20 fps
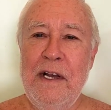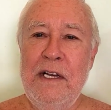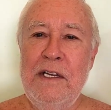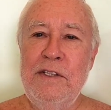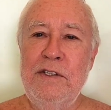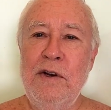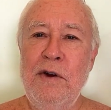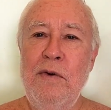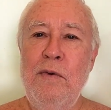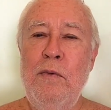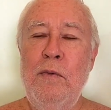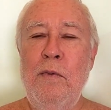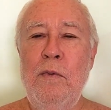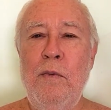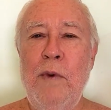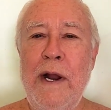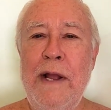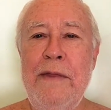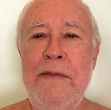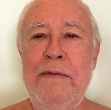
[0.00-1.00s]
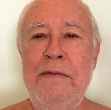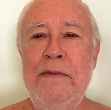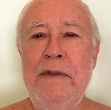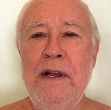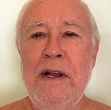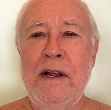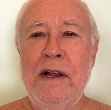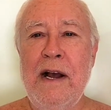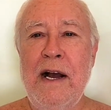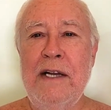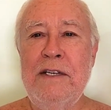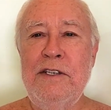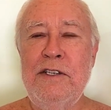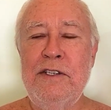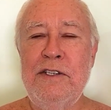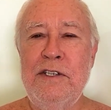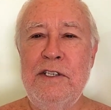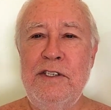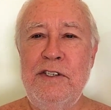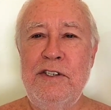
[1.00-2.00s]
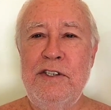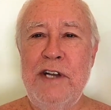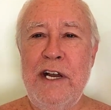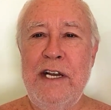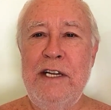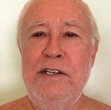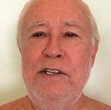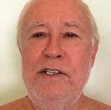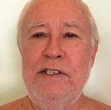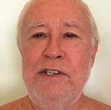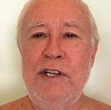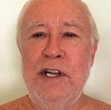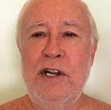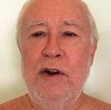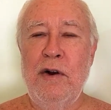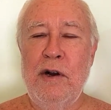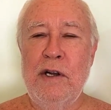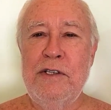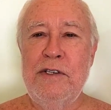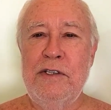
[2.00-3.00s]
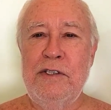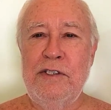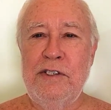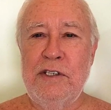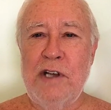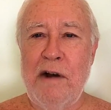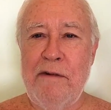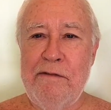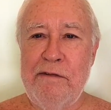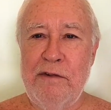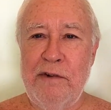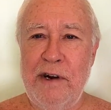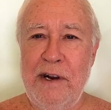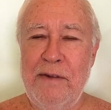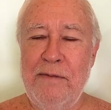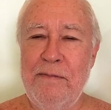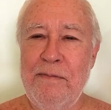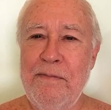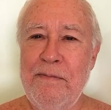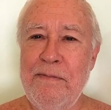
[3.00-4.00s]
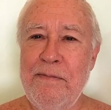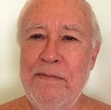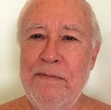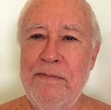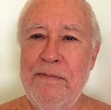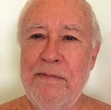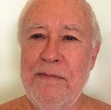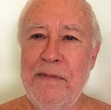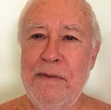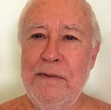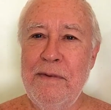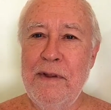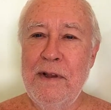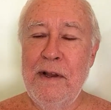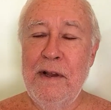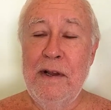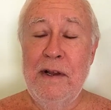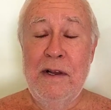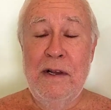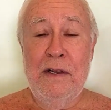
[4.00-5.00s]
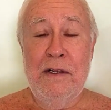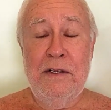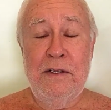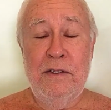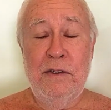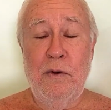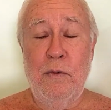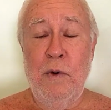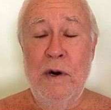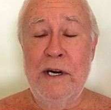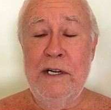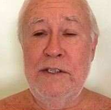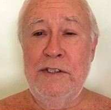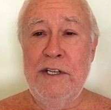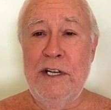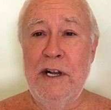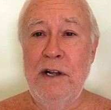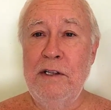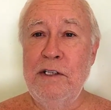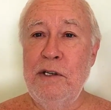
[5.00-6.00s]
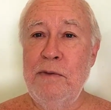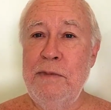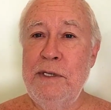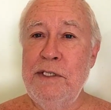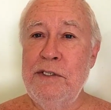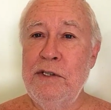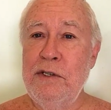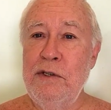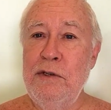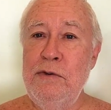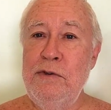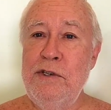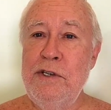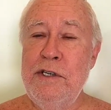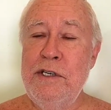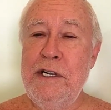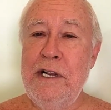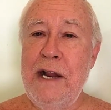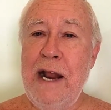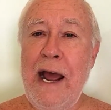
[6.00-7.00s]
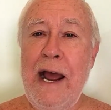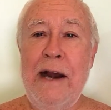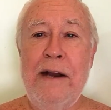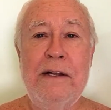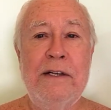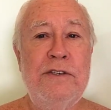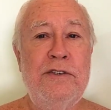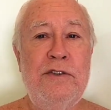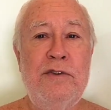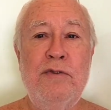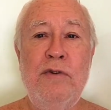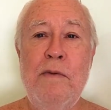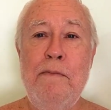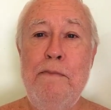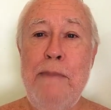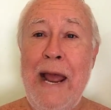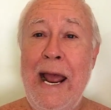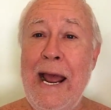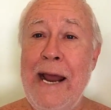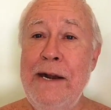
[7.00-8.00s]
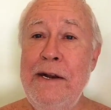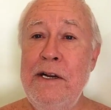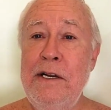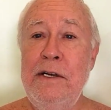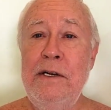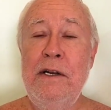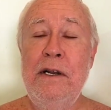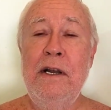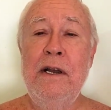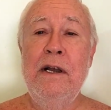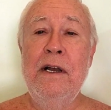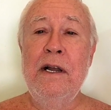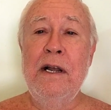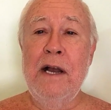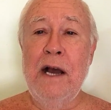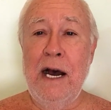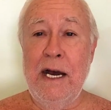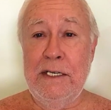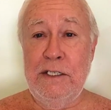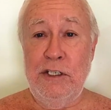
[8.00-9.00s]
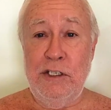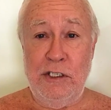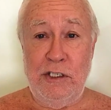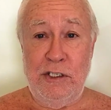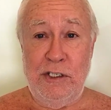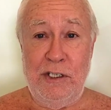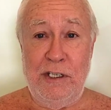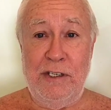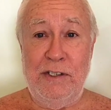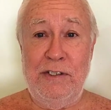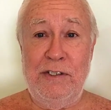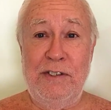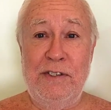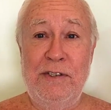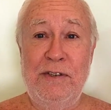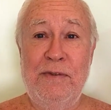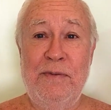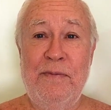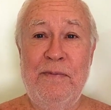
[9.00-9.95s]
So when consciousness changes, it causes suffering. So what is the ultimate solution to that? Is to abandon consciousness.